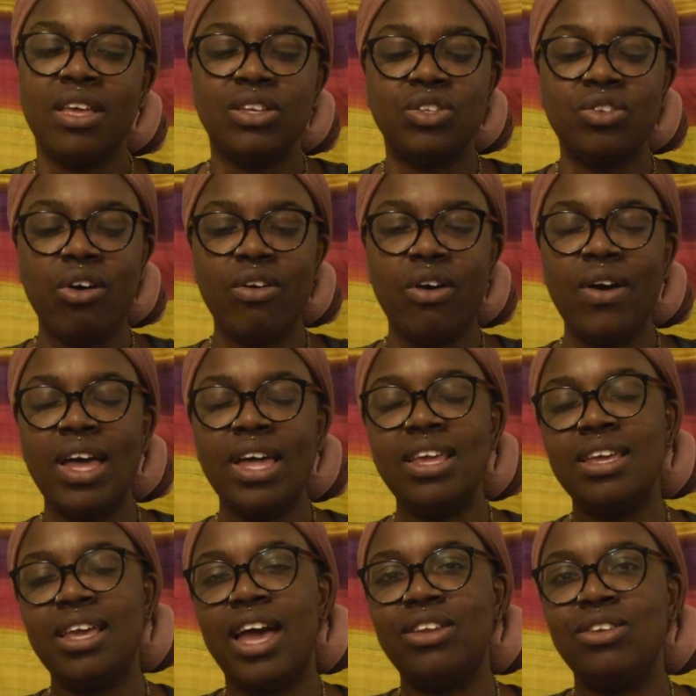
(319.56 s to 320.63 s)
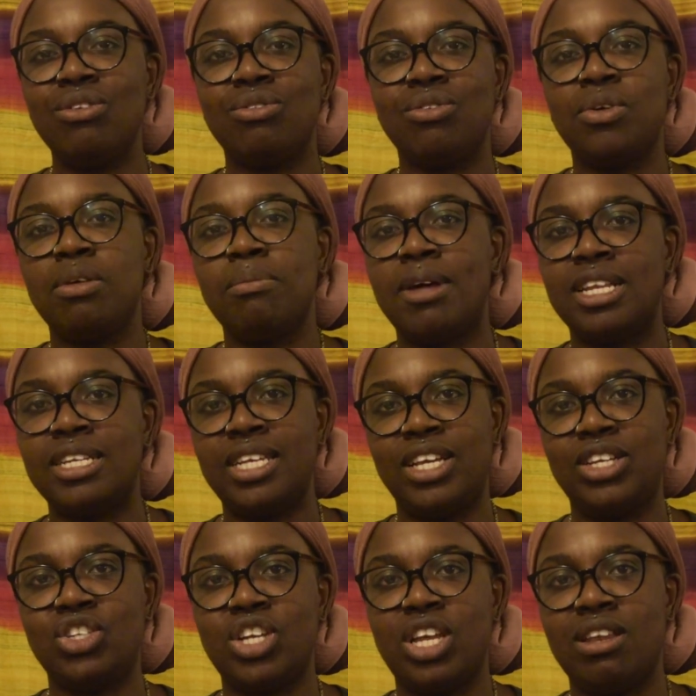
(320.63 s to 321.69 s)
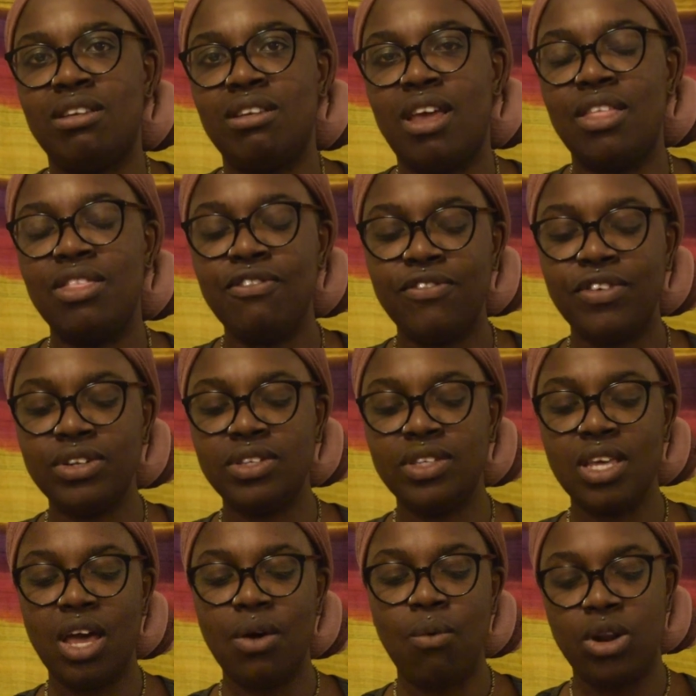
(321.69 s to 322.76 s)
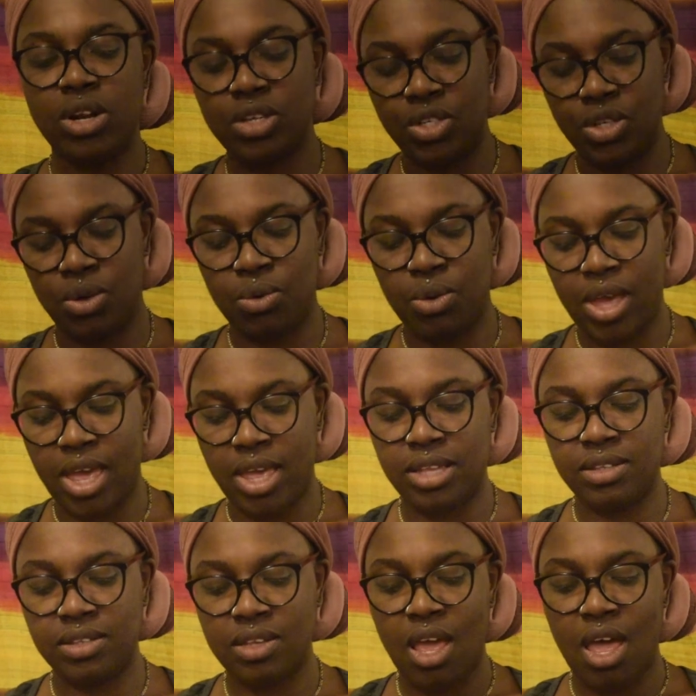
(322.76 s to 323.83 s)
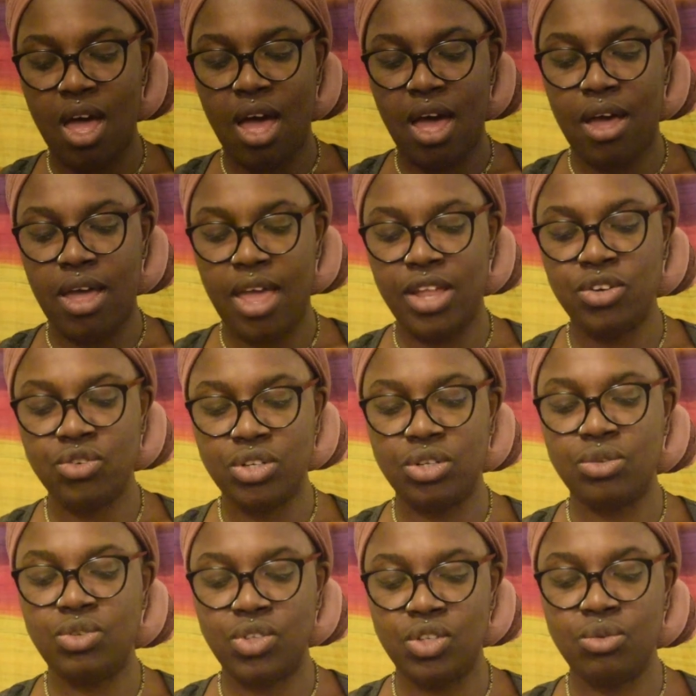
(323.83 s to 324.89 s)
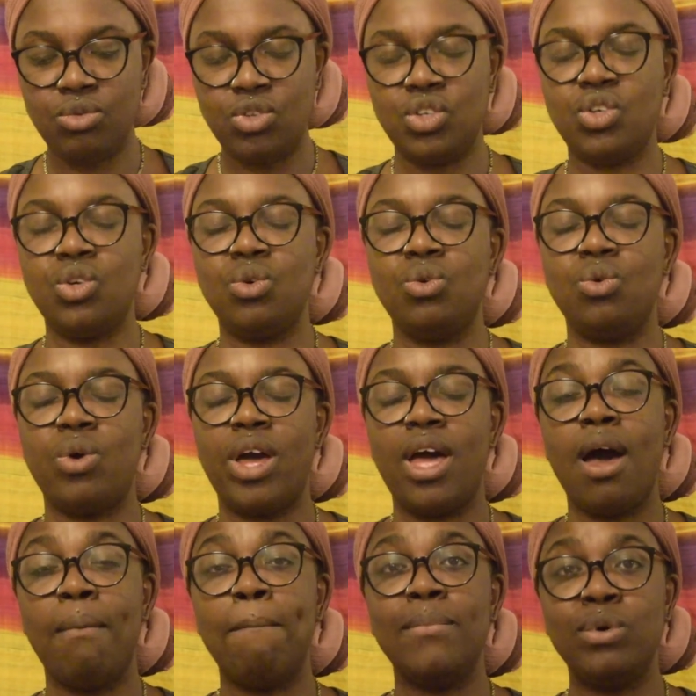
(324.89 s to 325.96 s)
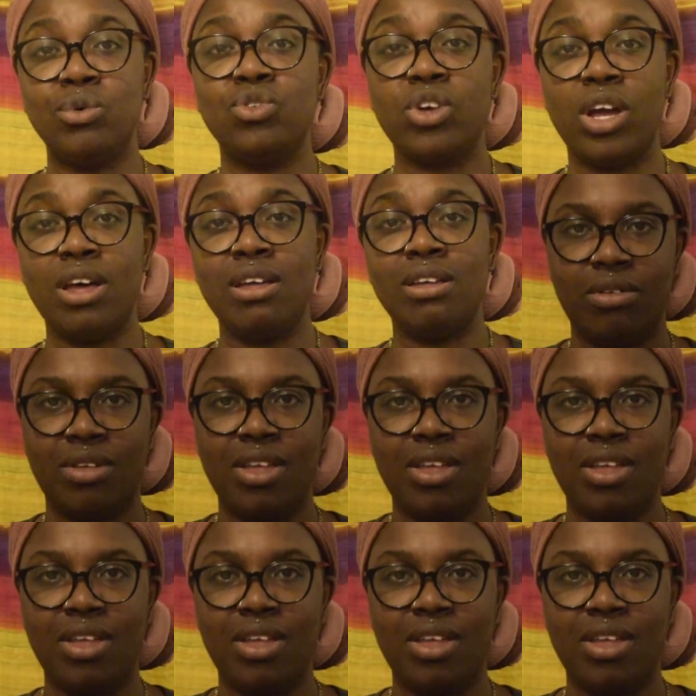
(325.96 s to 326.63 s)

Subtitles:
So I'll go ahead and guide you through the meditation. And the first thing I want to do is introduce you to a mudra.